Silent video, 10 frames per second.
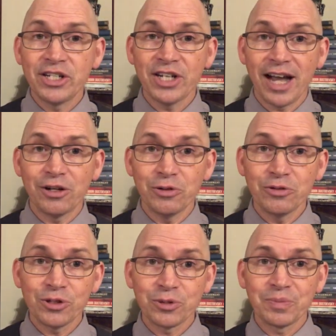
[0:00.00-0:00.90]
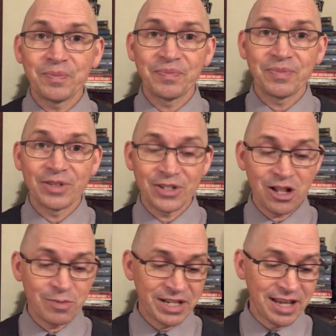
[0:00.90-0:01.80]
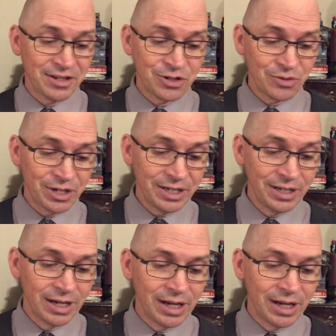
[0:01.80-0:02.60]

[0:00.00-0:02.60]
Shadows, Solomon Kane story,